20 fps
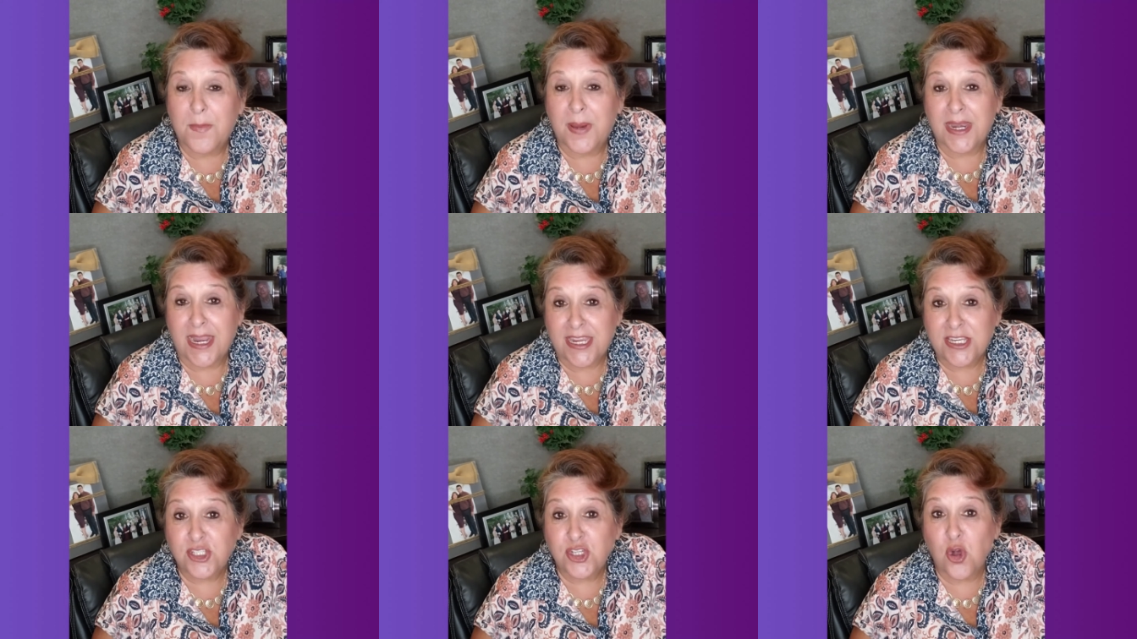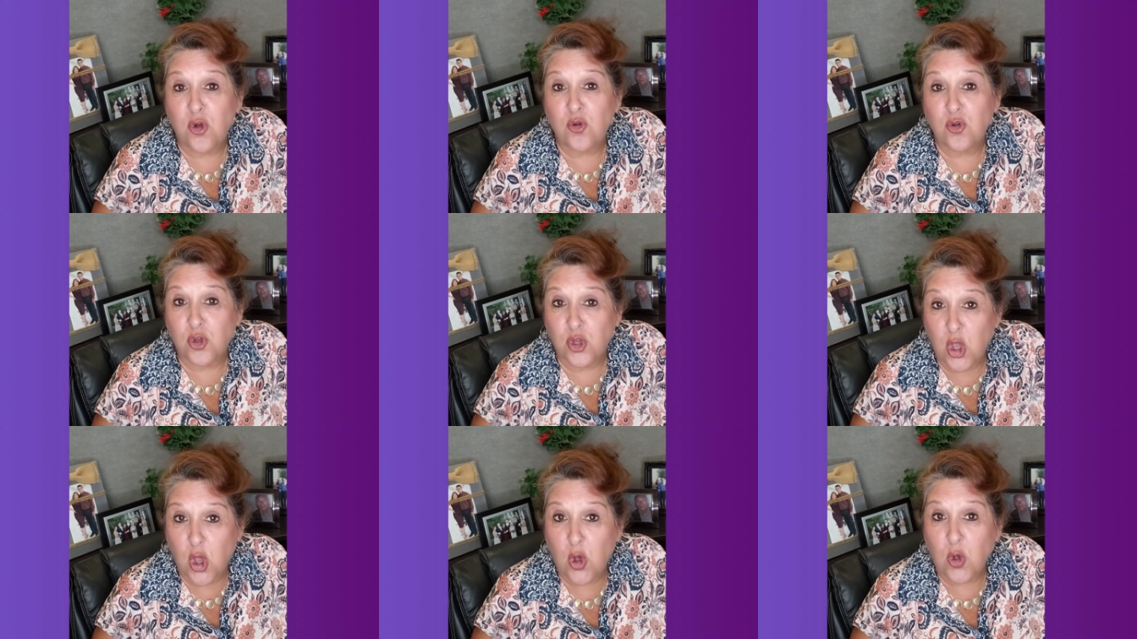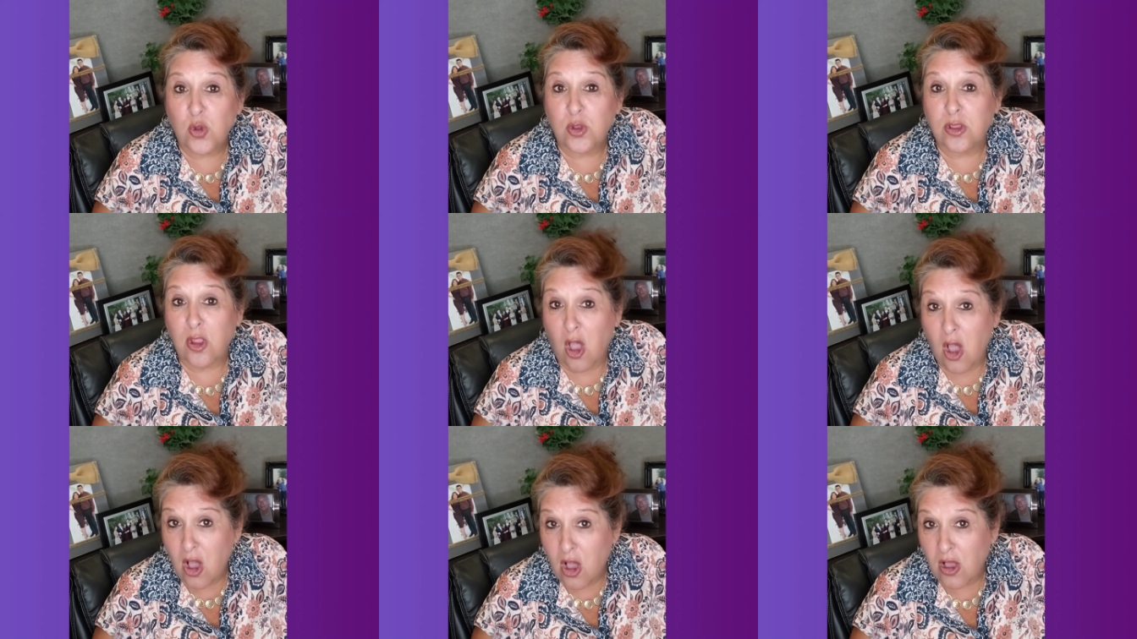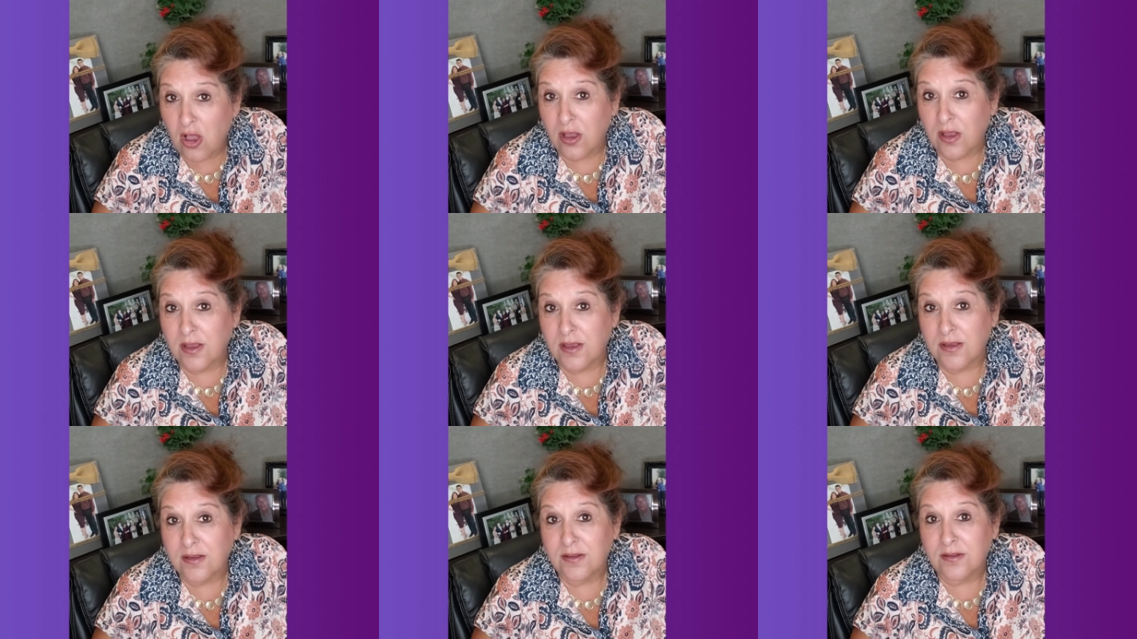but I don't go
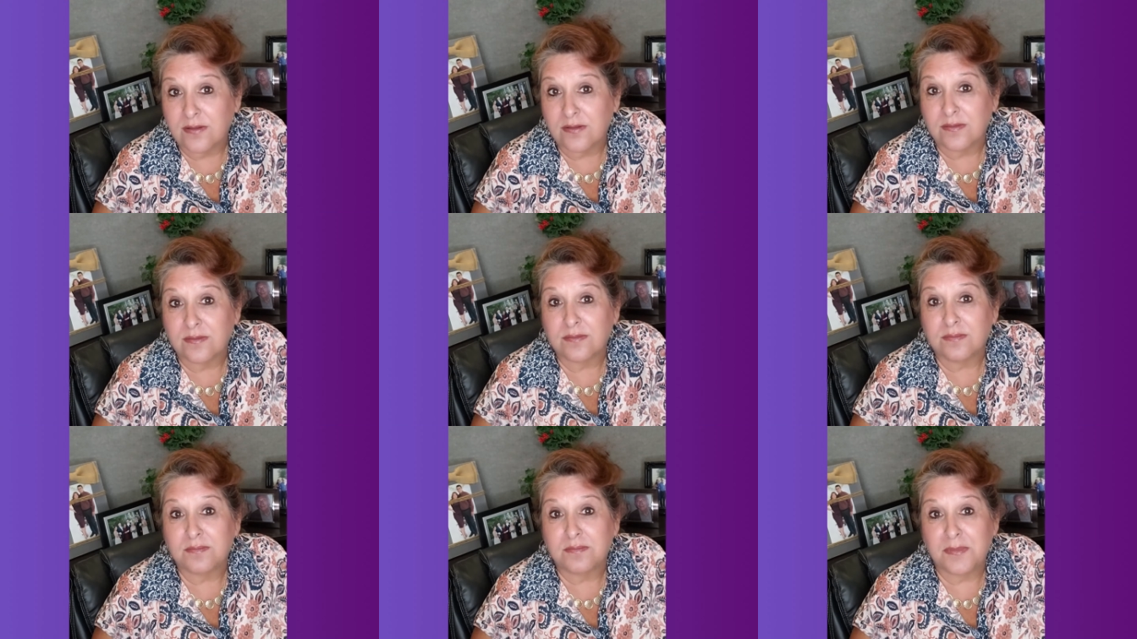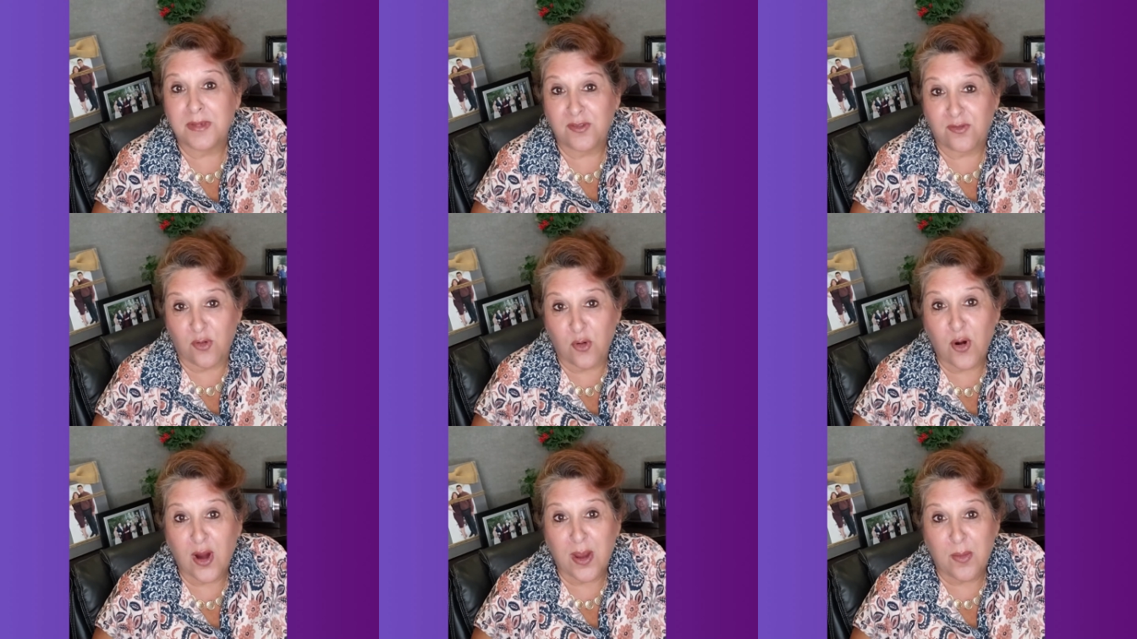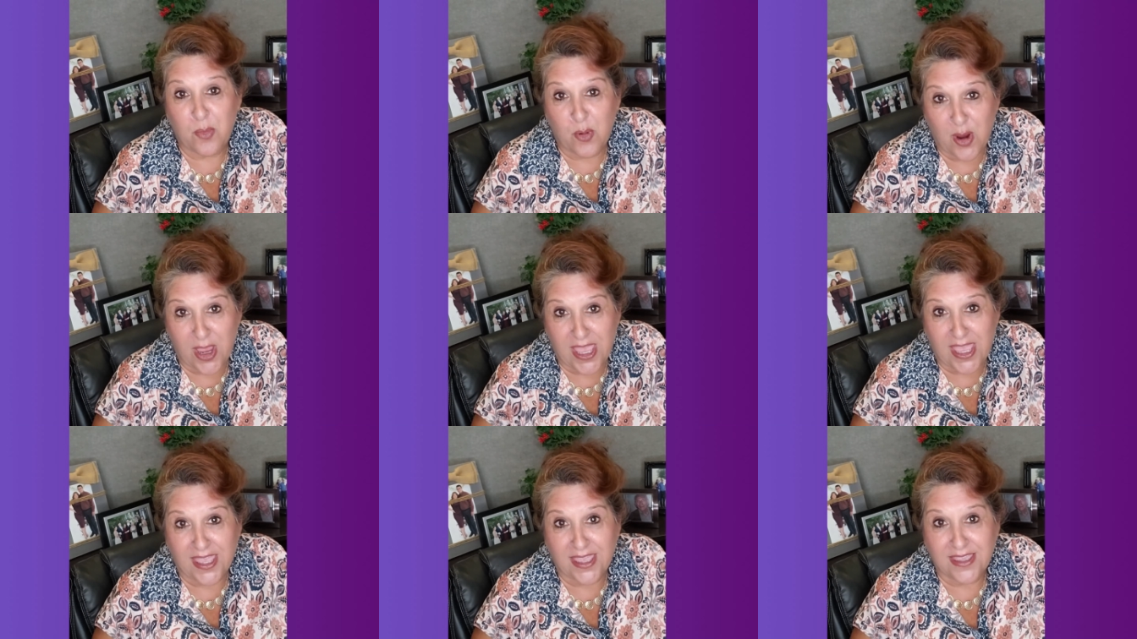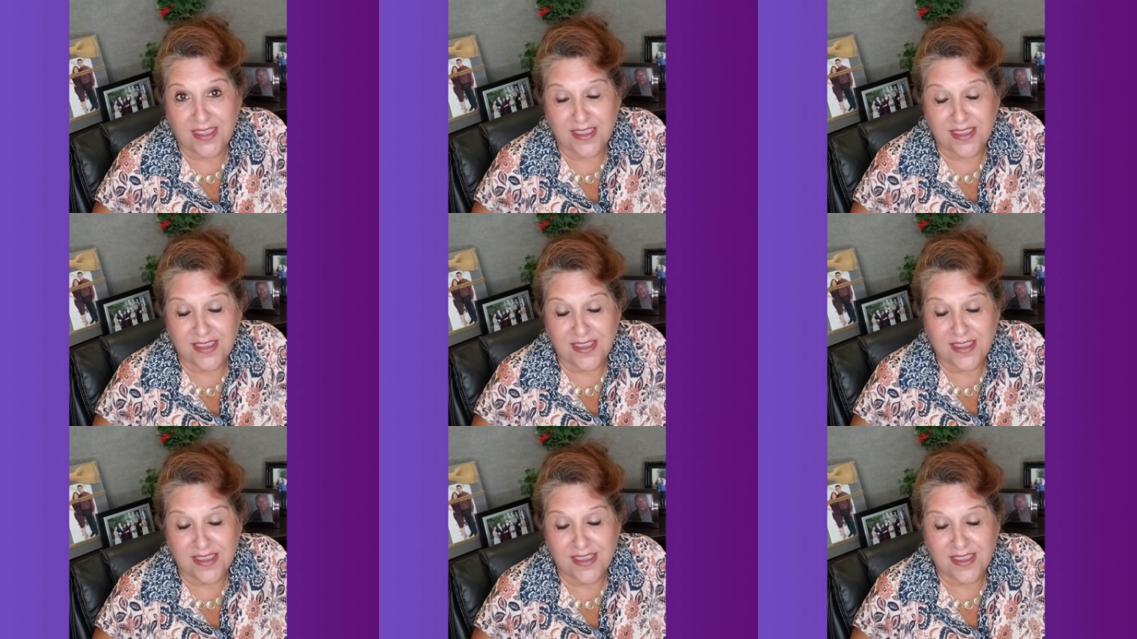long before I pray.